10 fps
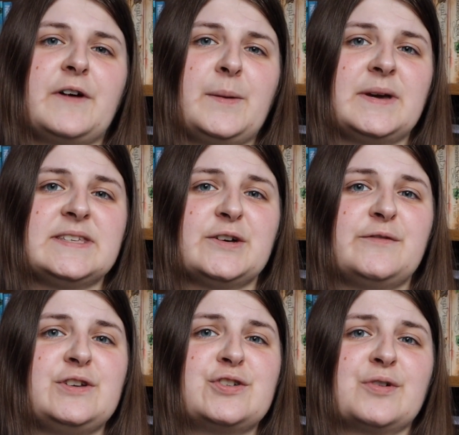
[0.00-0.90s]
find
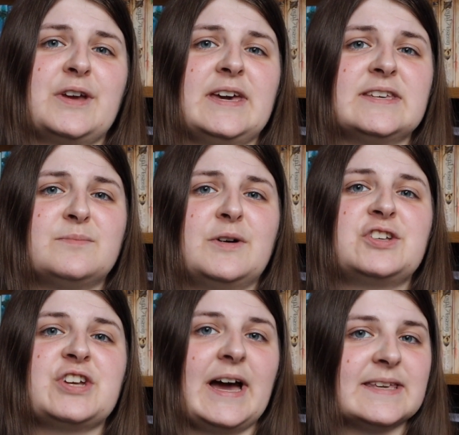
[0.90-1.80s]
myself enjoying it as
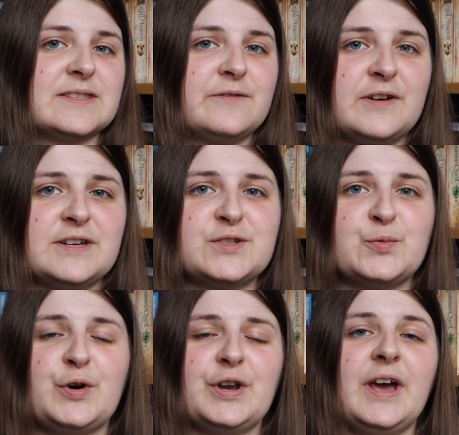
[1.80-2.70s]
much as the first
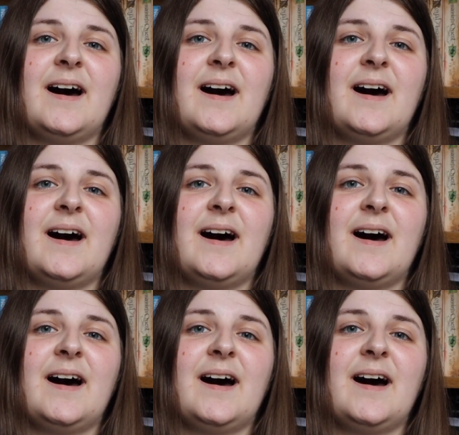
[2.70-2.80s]
one.